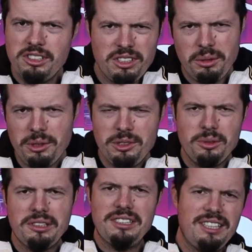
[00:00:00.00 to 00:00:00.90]
to Turbo
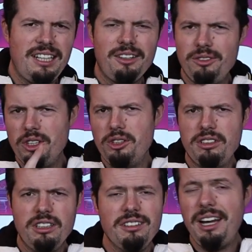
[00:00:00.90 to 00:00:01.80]
Tortoise Tech. If you're new
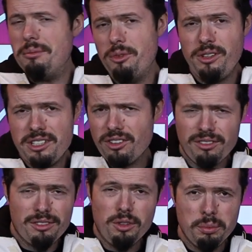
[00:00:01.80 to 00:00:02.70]
here, I'm Bruce
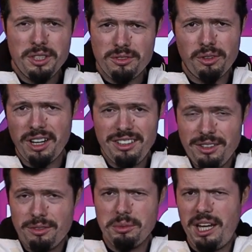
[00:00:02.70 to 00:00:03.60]
of the Four-Piece
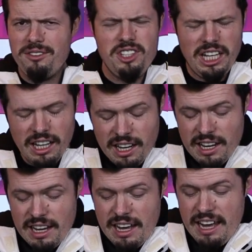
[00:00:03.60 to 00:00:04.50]
Variety from KFC,
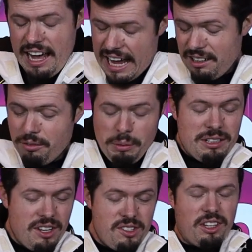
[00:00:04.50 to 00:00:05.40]
and I've
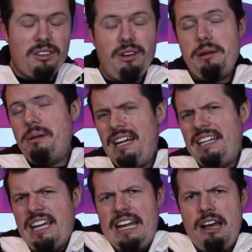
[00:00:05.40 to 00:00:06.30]
been testing the Viper
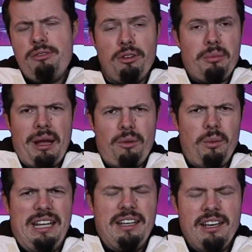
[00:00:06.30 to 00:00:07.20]
8K now for about a
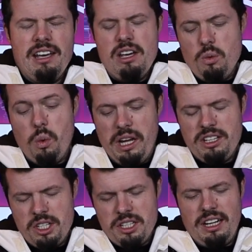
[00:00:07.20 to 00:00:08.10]
week,
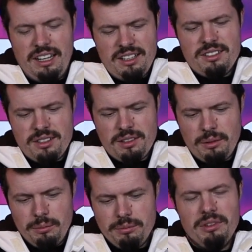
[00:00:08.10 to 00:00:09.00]
which is
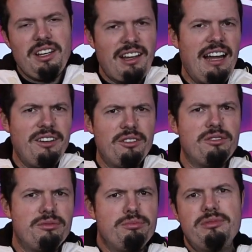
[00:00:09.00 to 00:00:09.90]
the kind
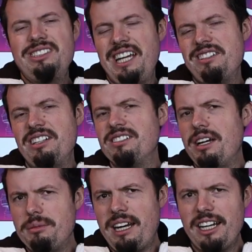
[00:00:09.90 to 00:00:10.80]
of testing
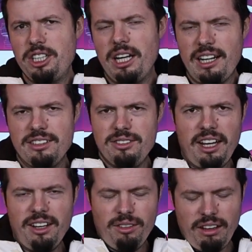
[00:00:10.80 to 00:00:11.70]
time that I actually like to
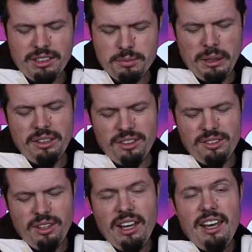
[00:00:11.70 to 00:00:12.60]
take on things,
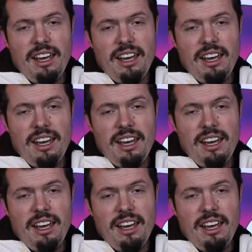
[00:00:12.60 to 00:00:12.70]
because